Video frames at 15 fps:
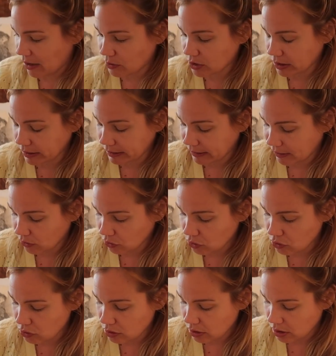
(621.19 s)
I was a
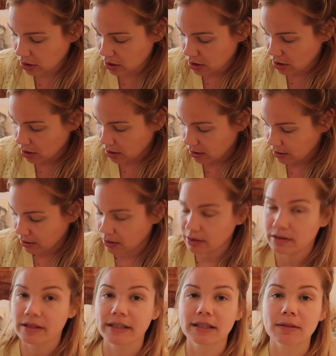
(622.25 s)
little
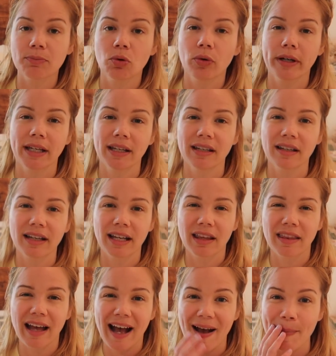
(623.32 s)
disappointed
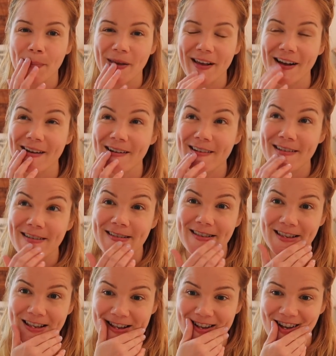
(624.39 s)
in that
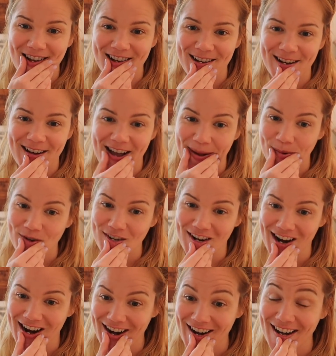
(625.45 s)
because I'm um,
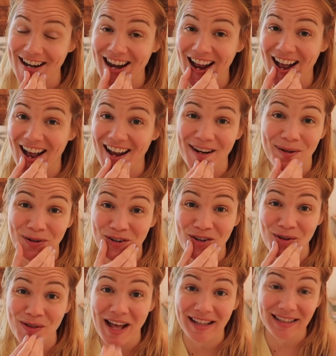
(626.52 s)
trying, I don't
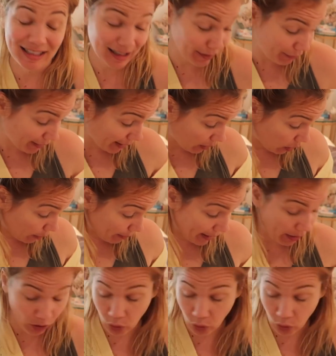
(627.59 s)
do that stuff like on my